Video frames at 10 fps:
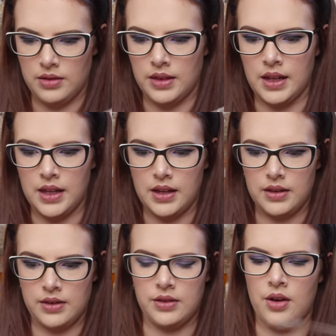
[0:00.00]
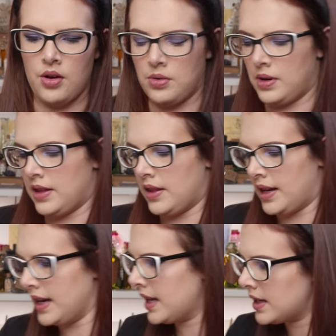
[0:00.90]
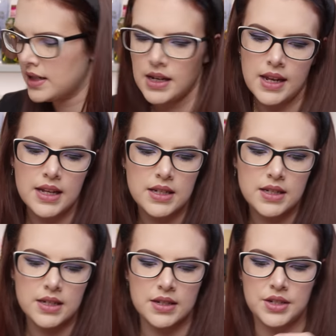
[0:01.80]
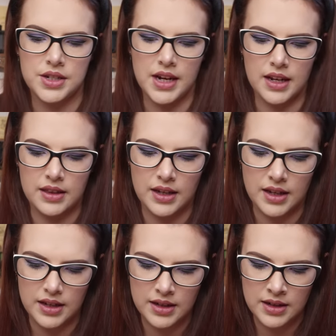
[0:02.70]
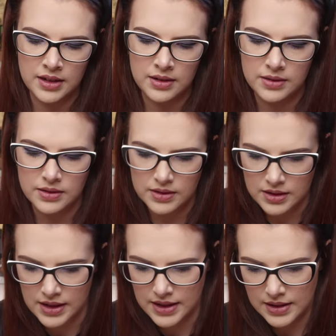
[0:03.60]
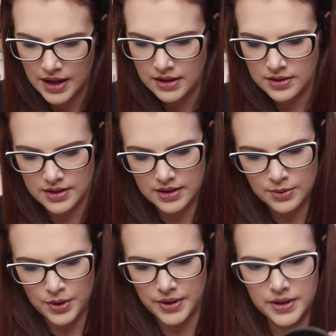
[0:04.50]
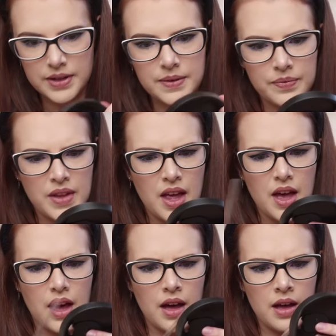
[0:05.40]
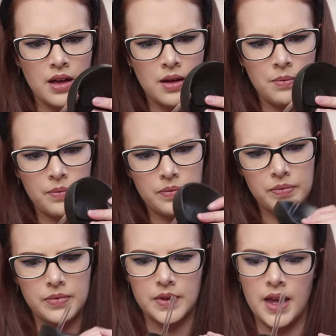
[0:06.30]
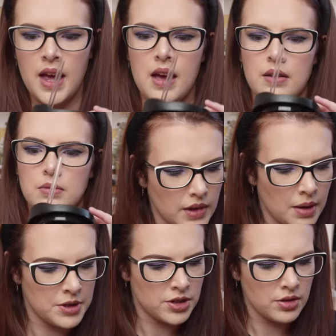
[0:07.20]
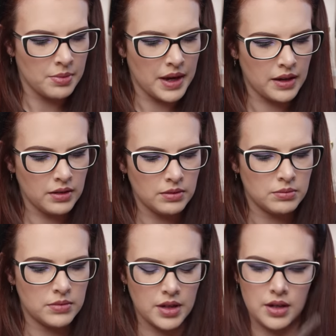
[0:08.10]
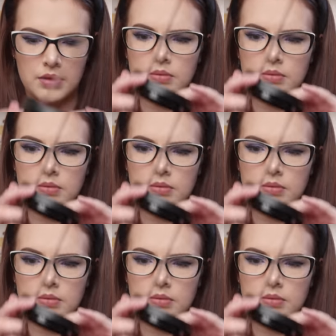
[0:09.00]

the hole in the lid. Let's just check that out. How does this work? Yeah, I'm assuming that